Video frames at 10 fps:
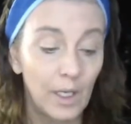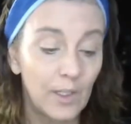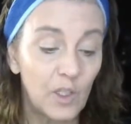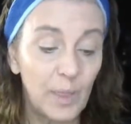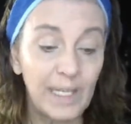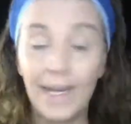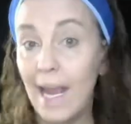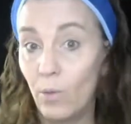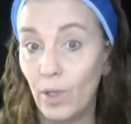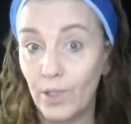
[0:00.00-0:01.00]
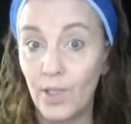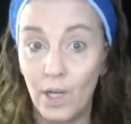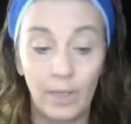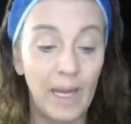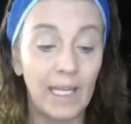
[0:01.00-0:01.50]
spend hours
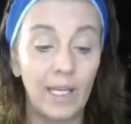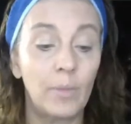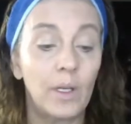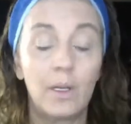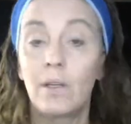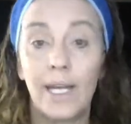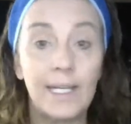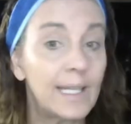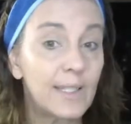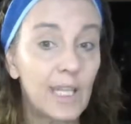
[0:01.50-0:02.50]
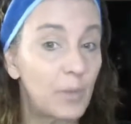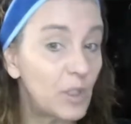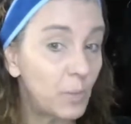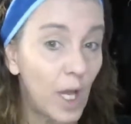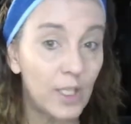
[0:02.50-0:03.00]
on makeup. Okay, next step
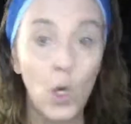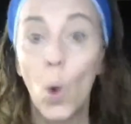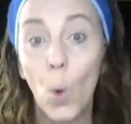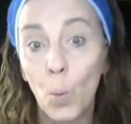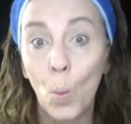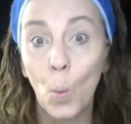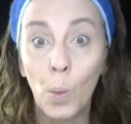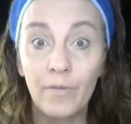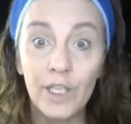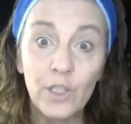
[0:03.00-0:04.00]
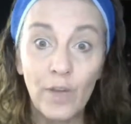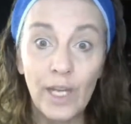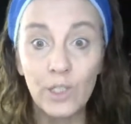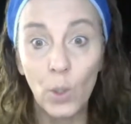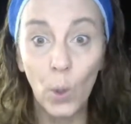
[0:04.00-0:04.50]
is blush. Fish
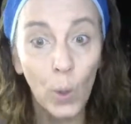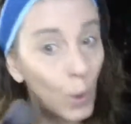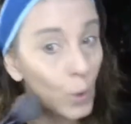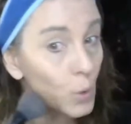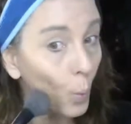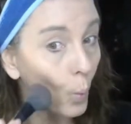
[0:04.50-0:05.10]
face curls.